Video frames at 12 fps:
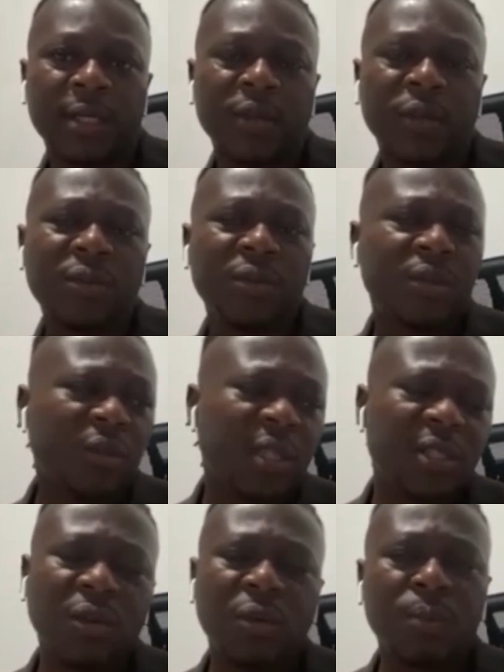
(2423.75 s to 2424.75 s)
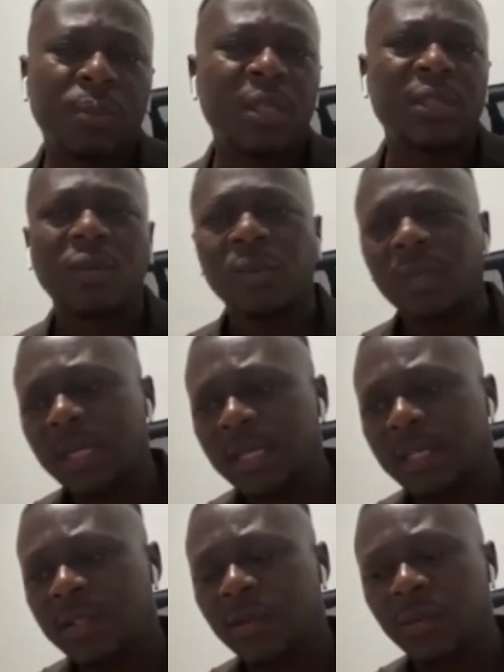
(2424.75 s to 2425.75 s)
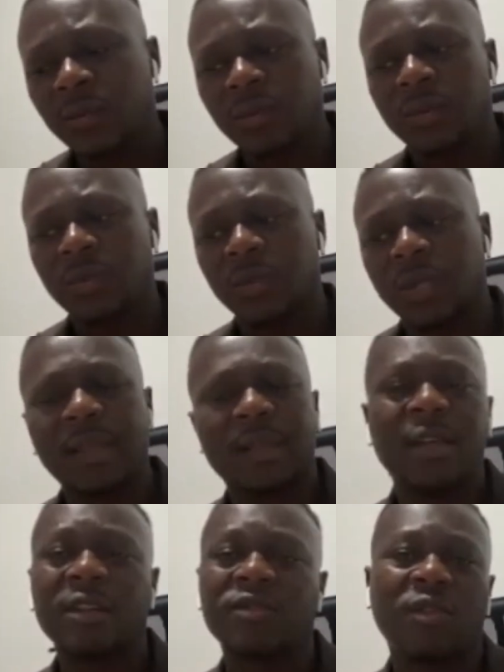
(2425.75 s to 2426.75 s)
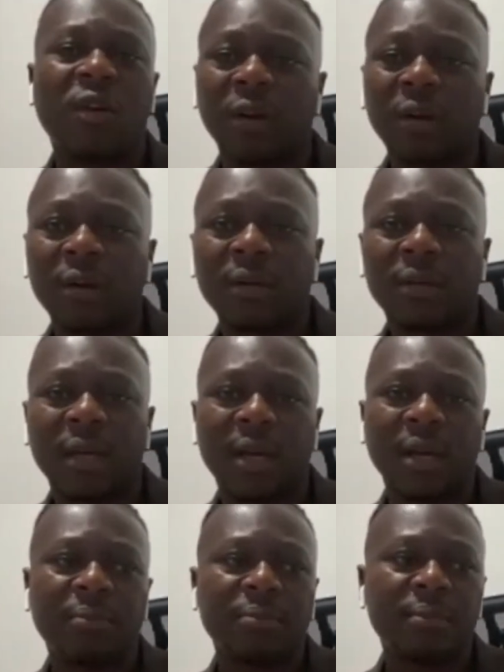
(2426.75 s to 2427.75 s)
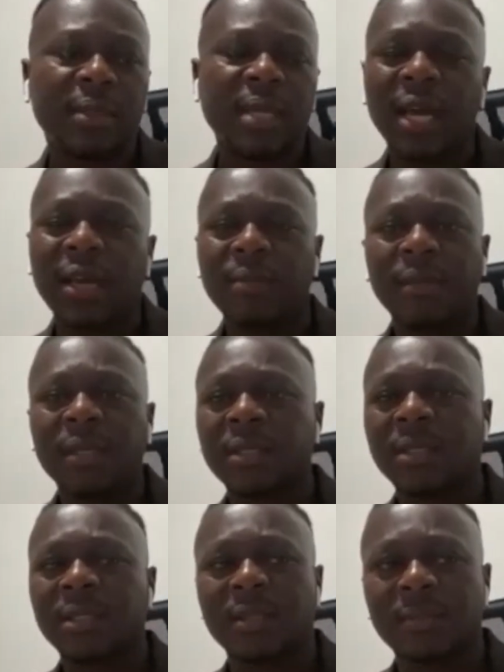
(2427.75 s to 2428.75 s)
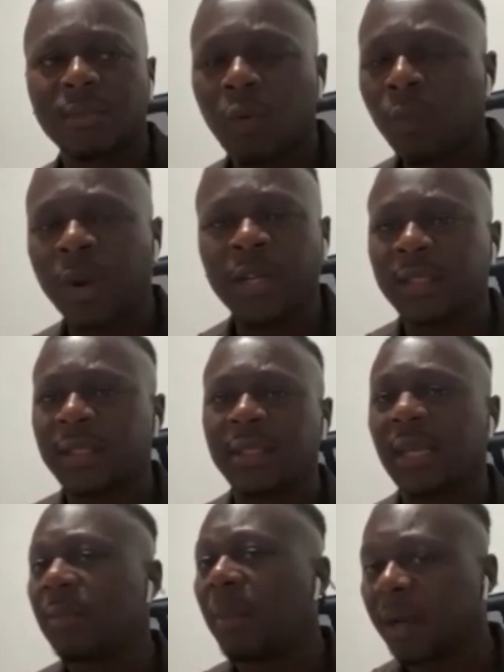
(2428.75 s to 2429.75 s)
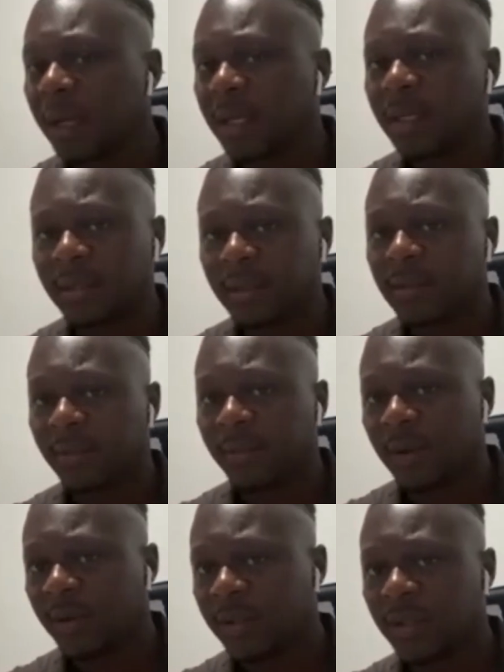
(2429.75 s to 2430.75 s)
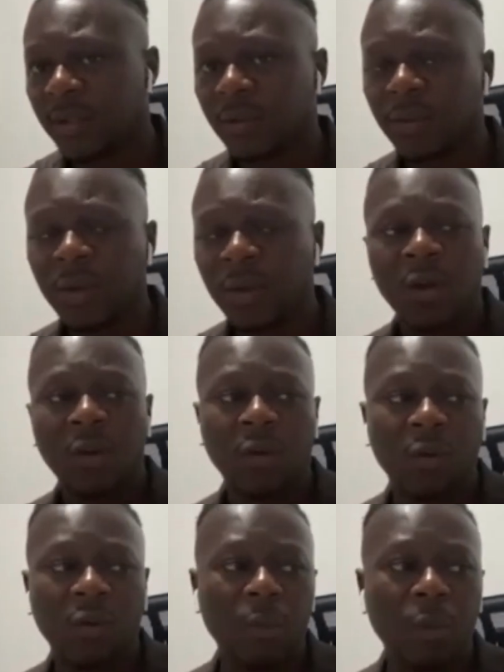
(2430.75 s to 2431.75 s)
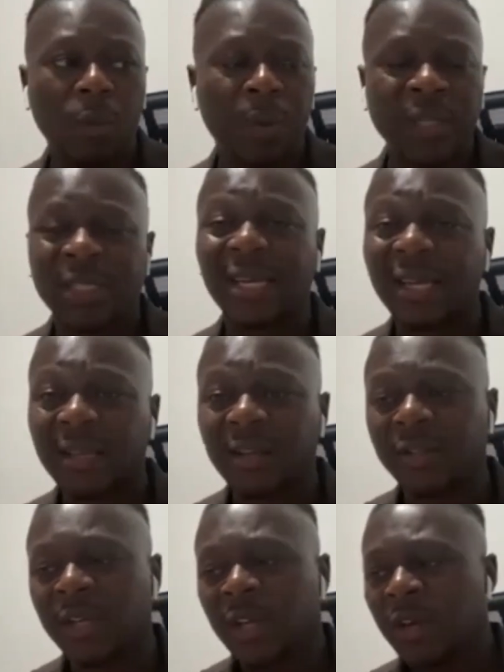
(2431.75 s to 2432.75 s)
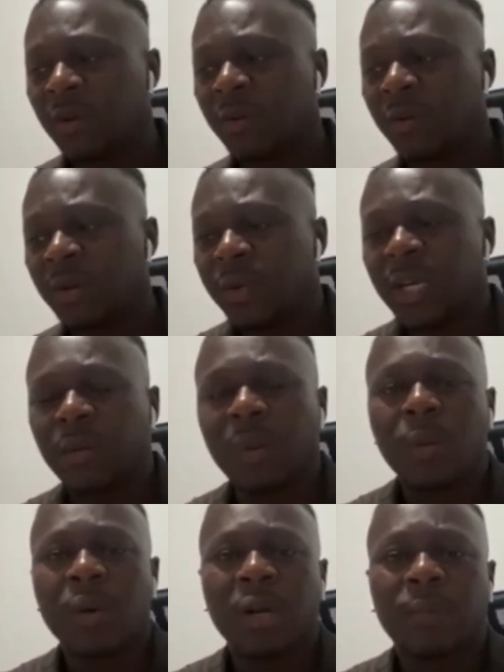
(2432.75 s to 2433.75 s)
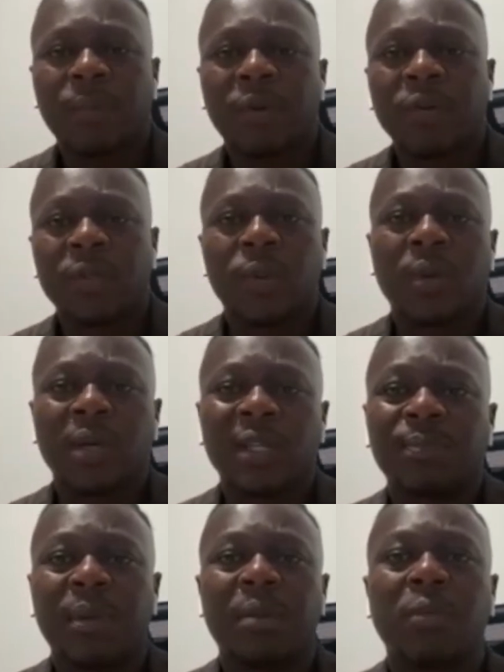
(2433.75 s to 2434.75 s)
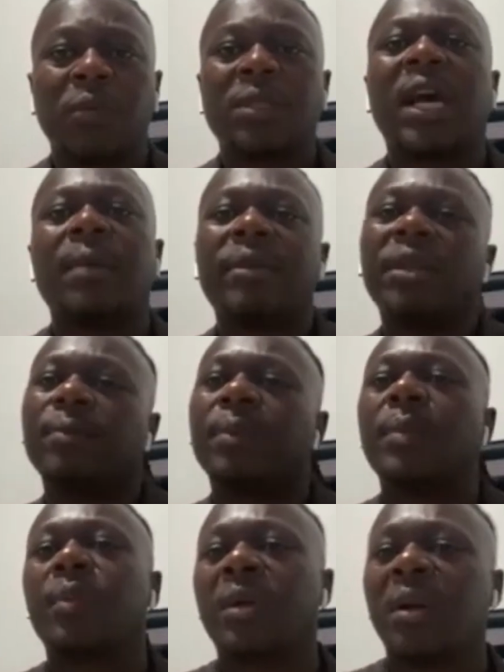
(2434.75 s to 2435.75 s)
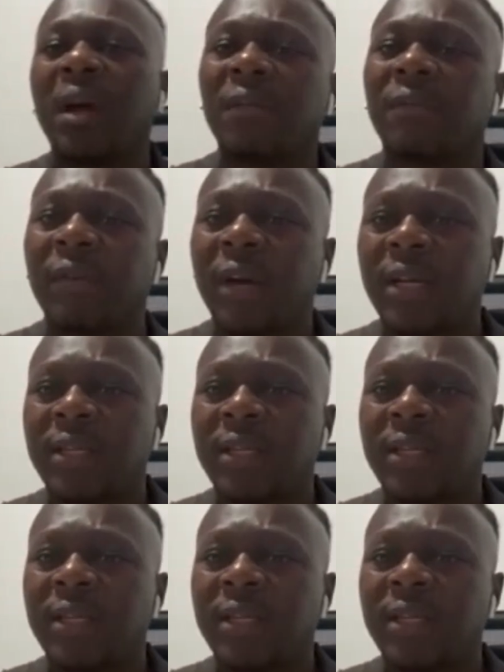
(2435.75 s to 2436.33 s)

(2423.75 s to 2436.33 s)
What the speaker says: Don't there's no need to get things wrong. Time is more precious than money, to be honest with you, or more precious than anything, because really we work because we want to spend more time with the people we love, right?